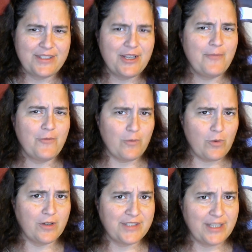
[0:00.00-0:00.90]
some
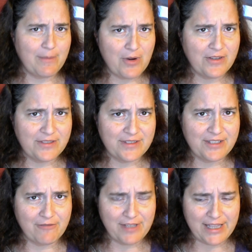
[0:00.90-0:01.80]
rewards like balls and
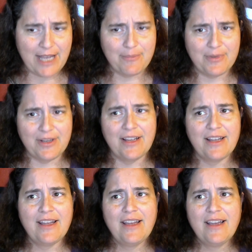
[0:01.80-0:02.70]
stuff like that, but
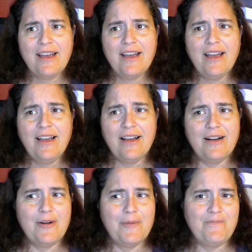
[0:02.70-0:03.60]

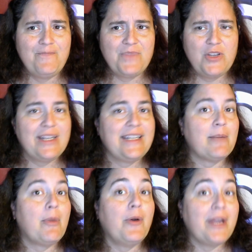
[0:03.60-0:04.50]
you didn't
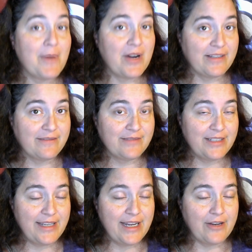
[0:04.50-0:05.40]
get a Pokemon
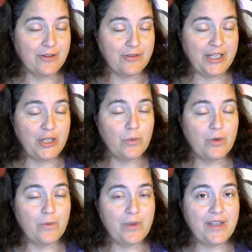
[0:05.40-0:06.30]
encounter like you
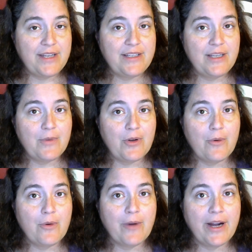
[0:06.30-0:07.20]
would with a Team
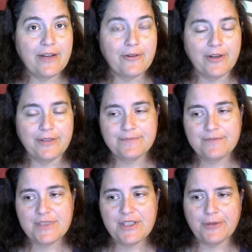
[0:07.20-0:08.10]
Go Rocket Grunt.
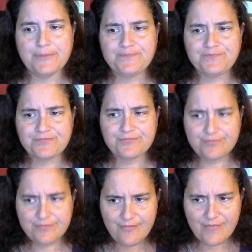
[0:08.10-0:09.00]
So
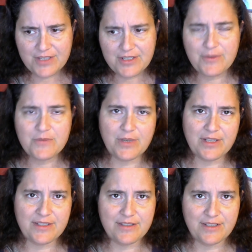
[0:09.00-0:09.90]
that was one
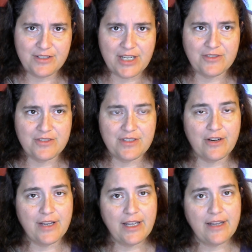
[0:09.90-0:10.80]
of the challenges
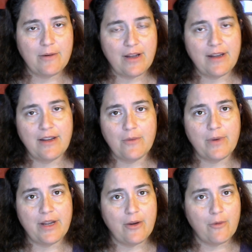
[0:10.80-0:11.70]
there, and that I got out of the
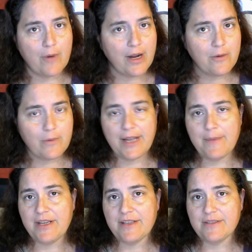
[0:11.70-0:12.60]
way right away
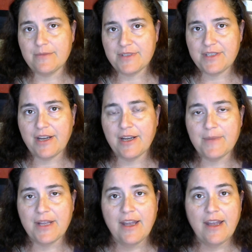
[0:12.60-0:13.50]
because it was
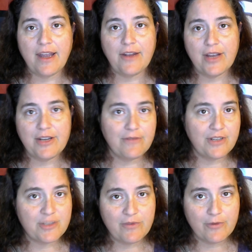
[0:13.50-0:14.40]
timed and you had to
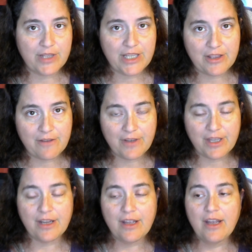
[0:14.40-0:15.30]
finish it before the end of the
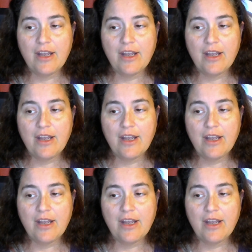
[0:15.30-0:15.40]
event.